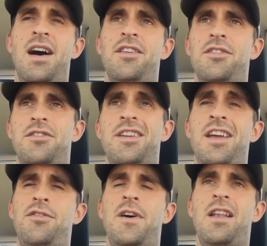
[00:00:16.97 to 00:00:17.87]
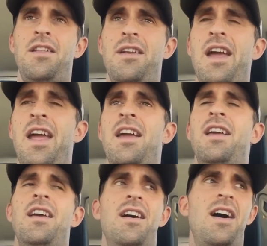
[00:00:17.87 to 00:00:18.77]
So today's finally the day.
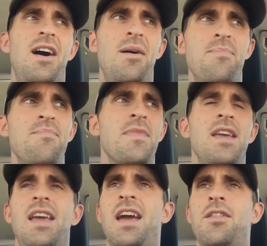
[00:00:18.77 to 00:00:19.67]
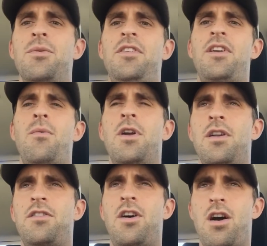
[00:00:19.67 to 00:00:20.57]
And the reason I want
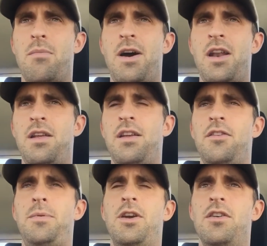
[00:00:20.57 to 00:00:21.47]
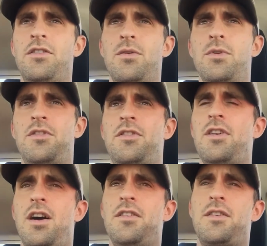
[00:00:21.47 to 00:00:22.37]
to talk about it is because it was
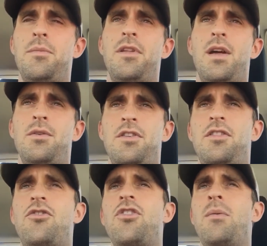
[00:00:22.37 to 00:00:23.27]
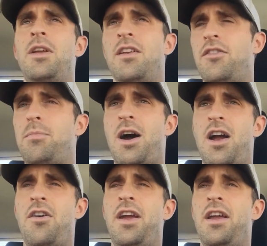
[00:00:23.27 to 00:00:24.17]
something that was extremely
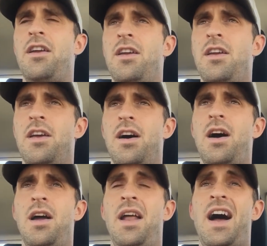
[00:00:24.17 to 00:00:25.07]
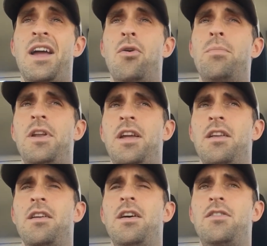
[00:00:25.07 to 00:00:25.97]
inspiring and
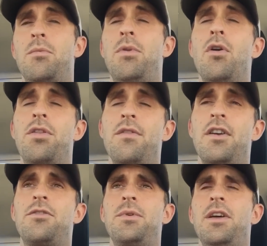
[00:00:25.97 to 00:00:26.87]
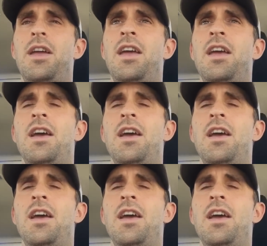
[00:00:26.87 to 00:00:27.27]
eye-opening to both of us, really.